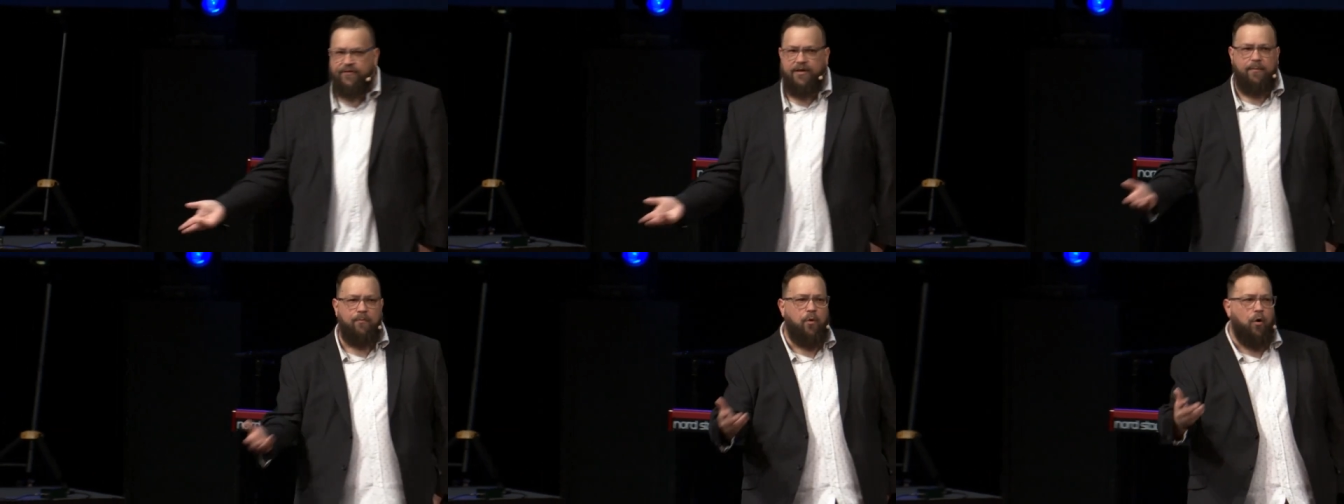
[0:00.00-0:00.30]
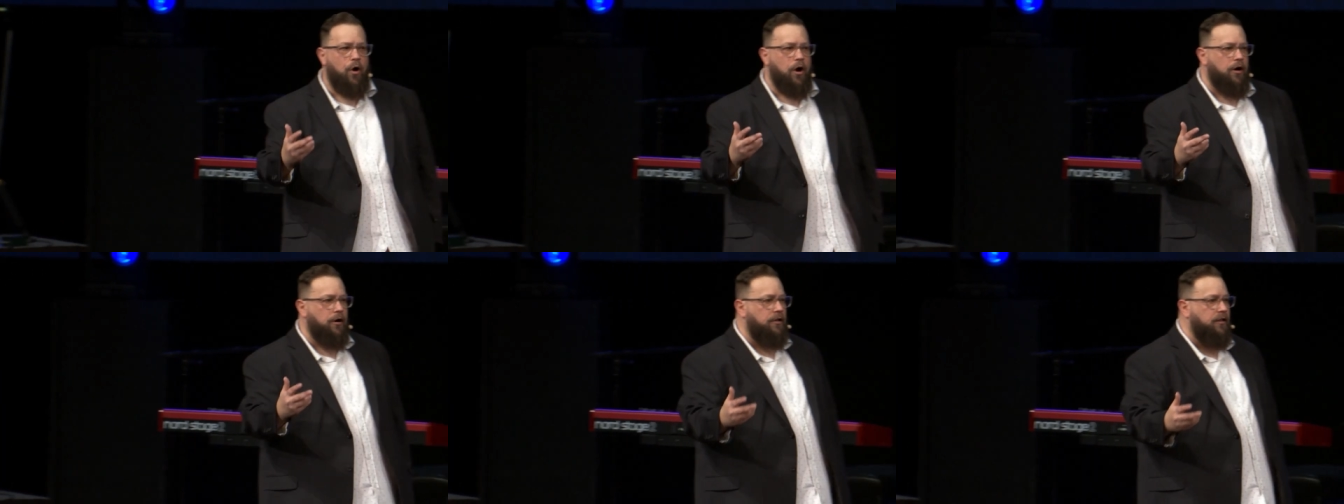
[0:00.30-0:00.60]

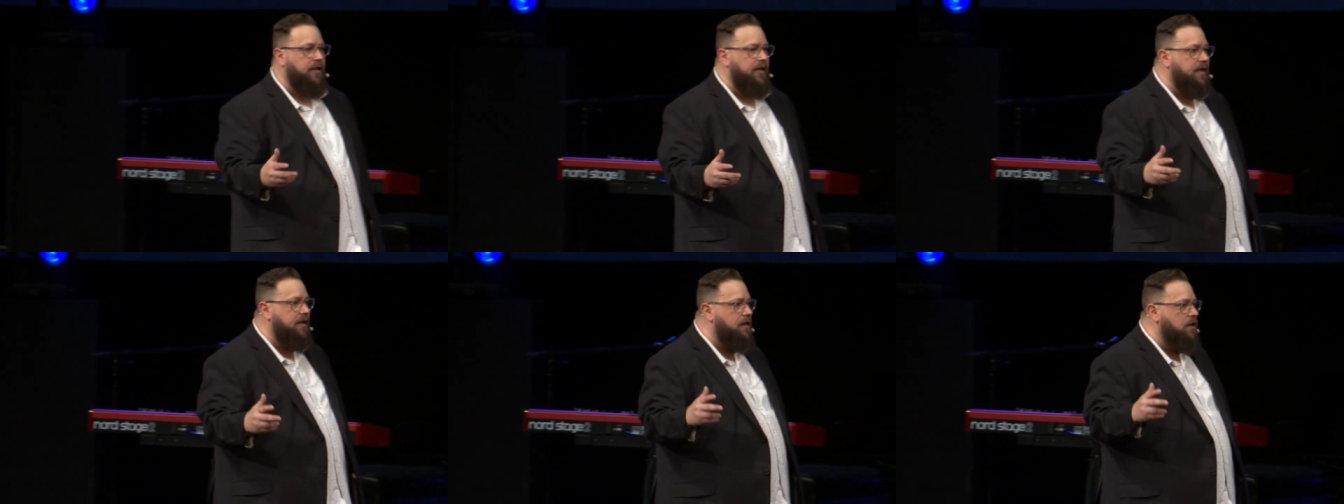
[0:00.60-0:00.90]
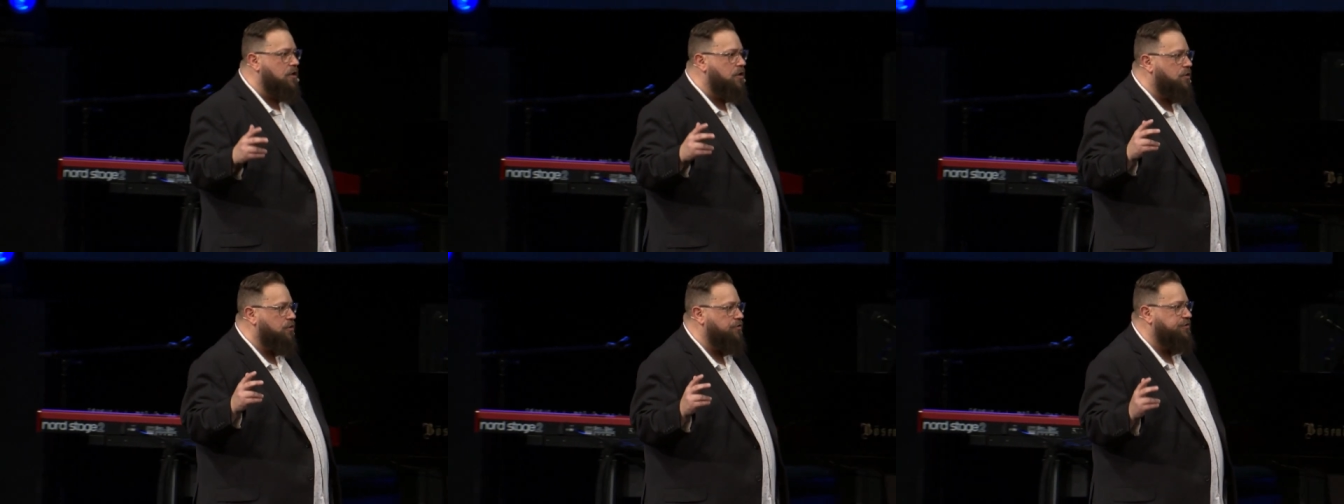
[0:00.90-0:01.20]
immorally,
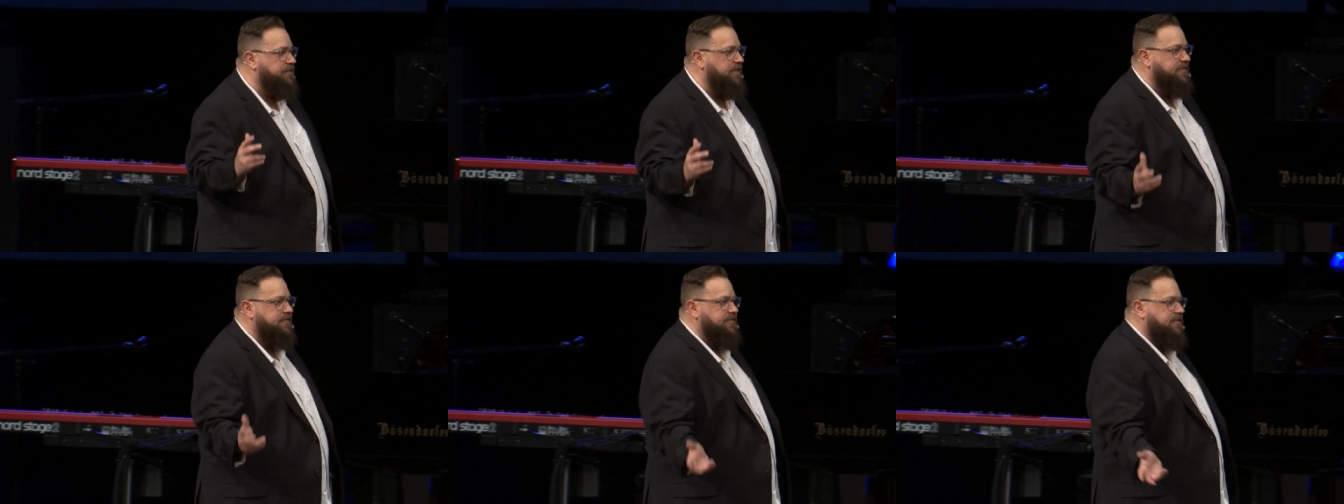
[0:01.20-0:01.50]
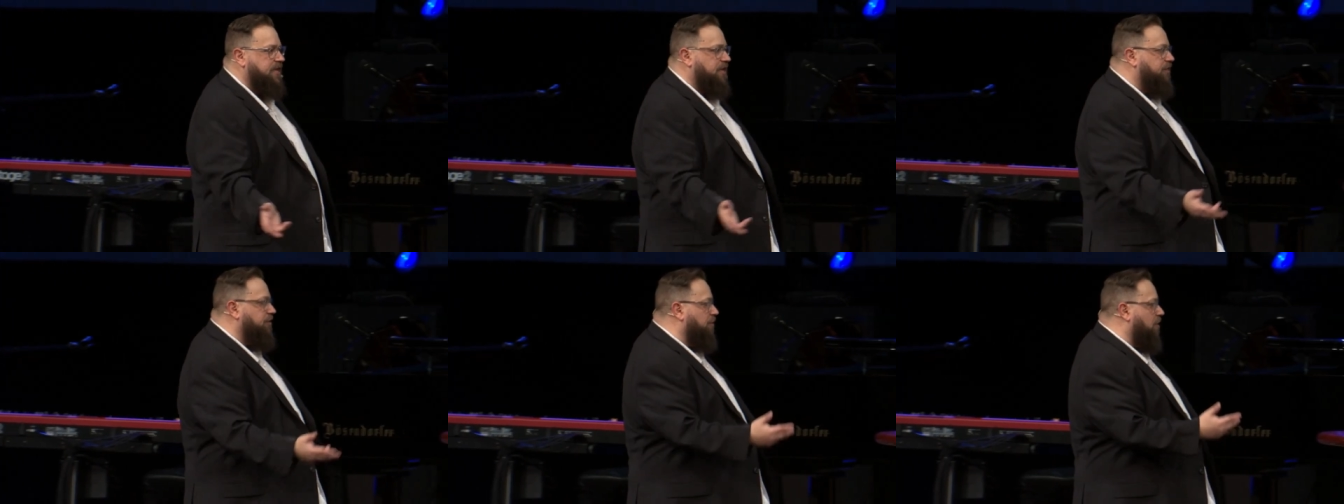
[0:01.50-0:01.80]
who just
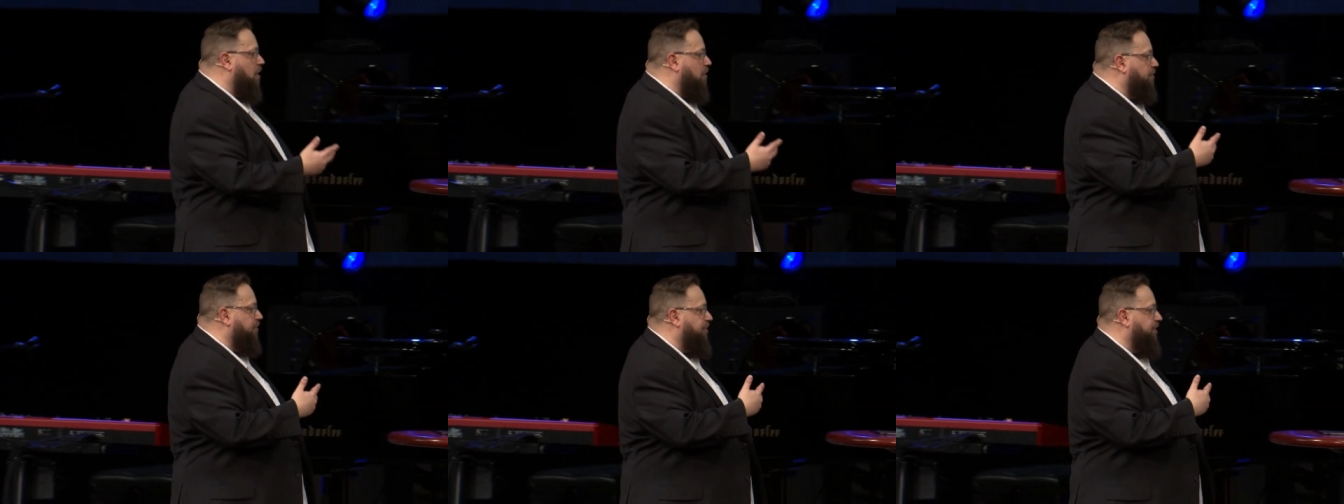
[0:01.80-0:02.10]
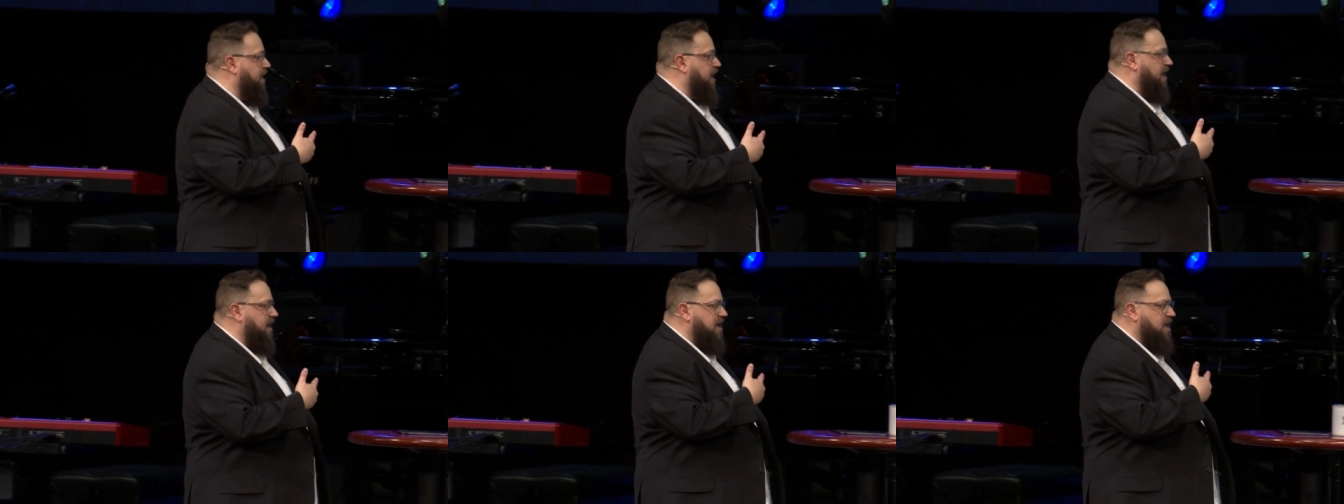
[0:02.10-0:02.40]
did their own
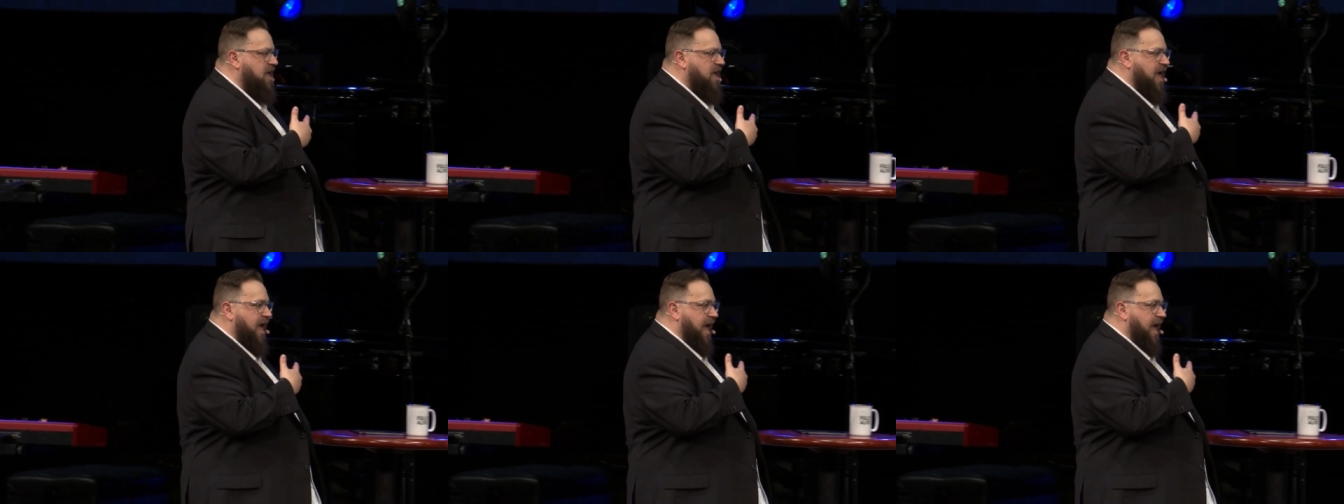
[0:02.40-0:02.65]
thing.